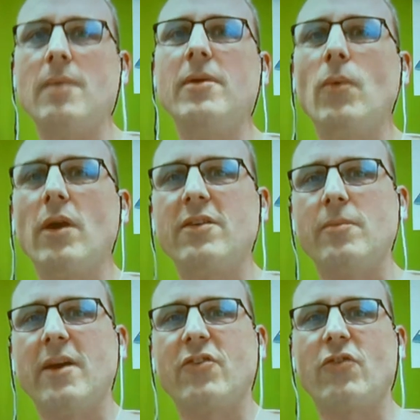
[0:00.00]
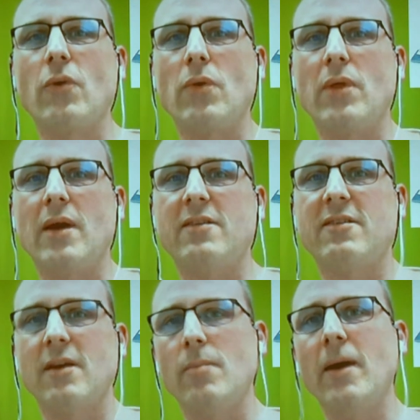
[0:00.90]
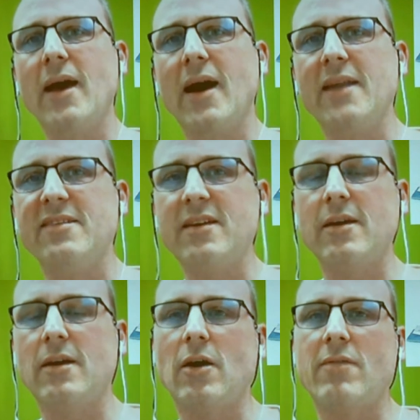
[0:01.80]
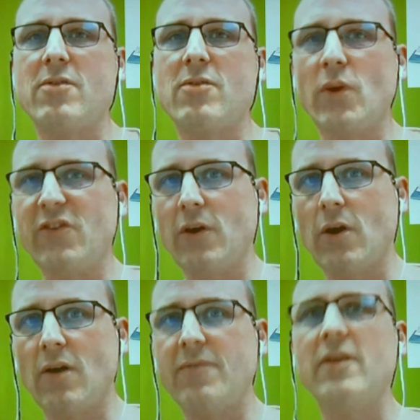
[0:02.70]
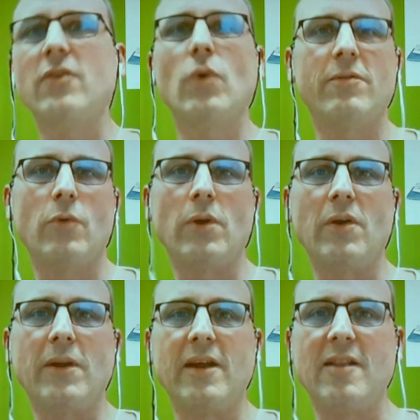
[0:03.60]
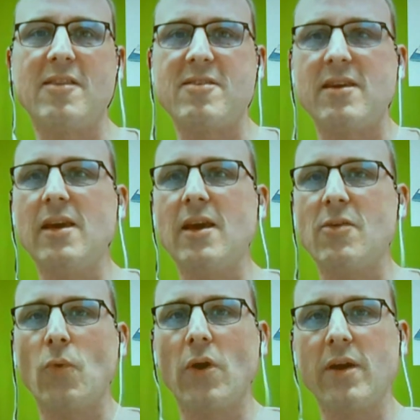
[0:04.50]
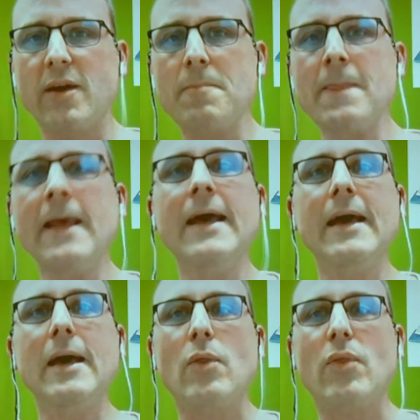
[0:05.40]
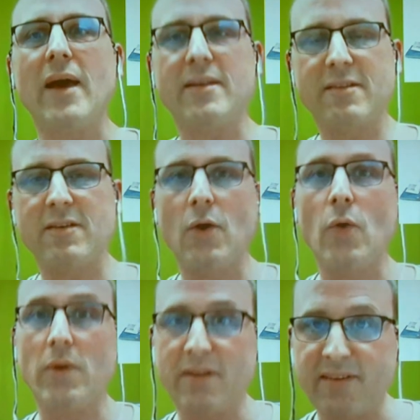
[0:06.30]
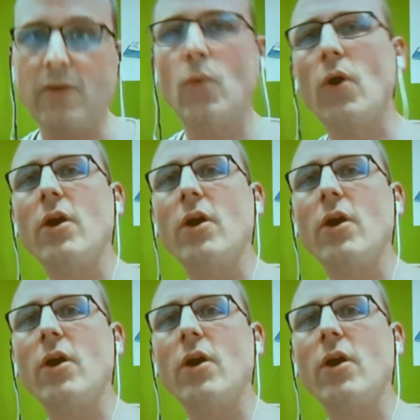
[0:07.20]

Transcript: I wanted to make sure that uh, my idea of switching off the 1221 LC is working. That did work.